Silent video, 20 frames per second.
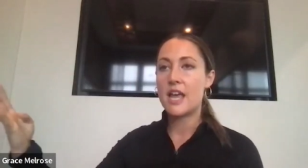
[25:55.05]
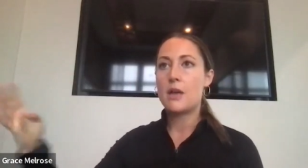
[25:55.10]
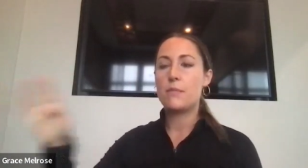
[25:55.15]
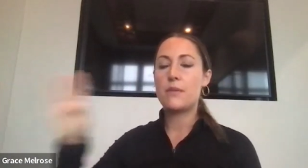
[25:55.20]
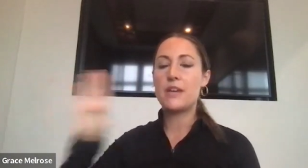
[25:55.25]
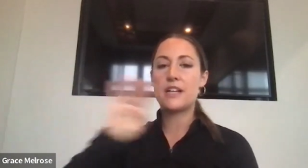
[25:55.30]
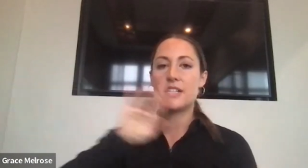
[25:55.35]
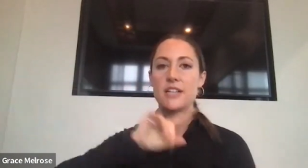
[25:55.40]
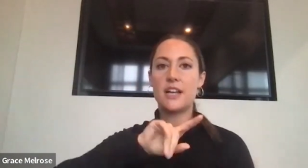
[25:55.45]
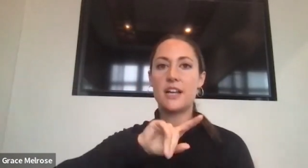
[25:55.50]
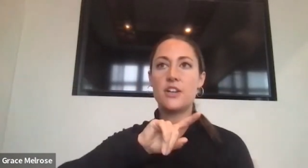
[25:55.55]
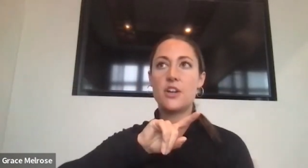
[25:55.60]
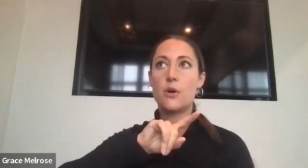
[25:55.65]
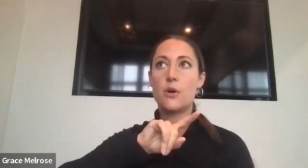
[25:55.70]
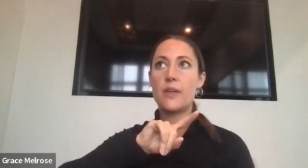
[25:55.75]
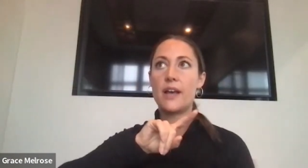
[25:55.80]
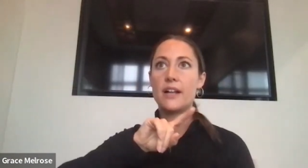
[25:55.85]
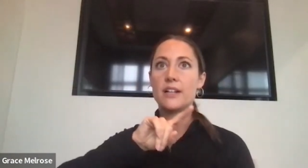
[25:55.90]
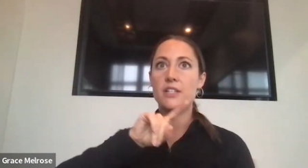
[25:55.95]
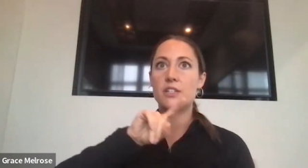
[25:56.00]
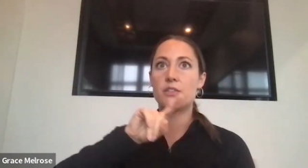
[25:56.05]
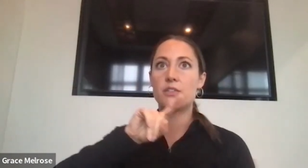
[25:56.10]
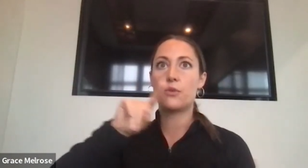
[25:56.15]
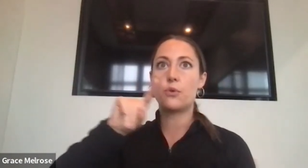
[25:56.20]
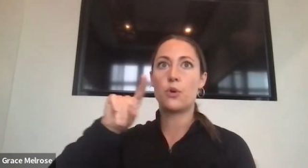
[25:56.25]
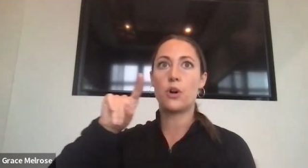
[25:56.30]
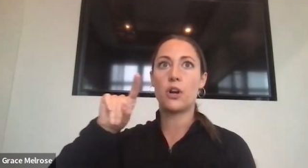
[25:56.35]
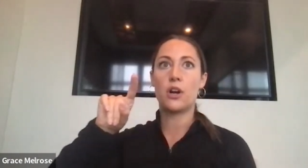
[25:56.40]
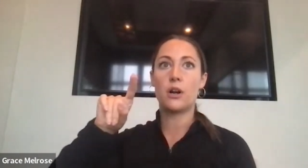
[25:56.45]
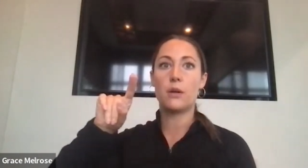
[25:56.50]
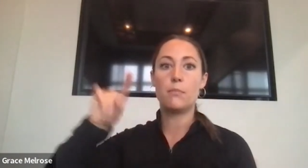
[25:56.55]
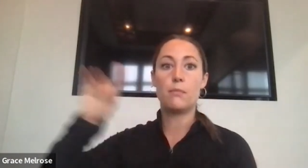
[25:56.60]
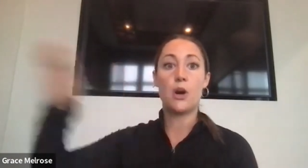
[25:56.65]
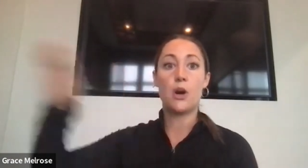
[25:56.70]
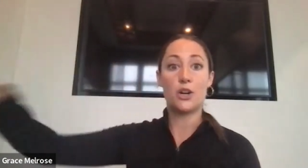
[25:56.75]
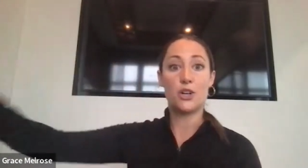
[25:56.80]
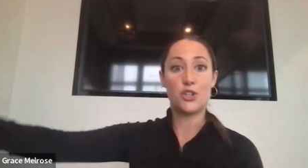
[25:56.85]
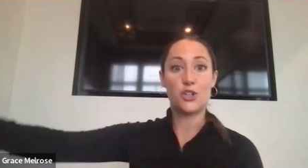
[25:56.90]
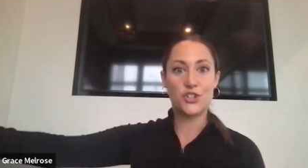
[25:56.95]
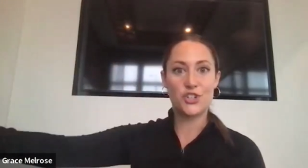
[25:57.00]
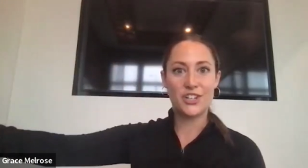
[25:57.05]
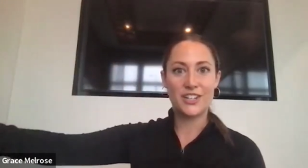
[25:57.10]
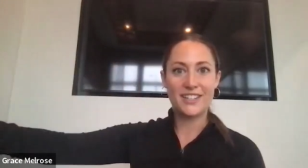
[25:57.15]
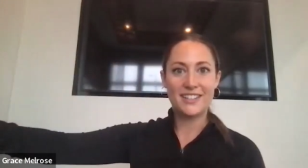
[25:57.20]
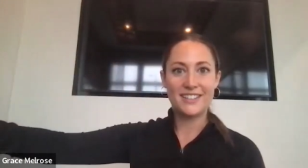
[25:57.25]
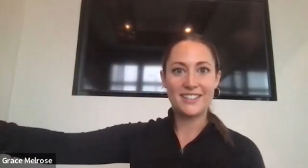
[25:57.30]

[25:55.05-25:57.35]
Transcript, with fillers: because I know that's for March.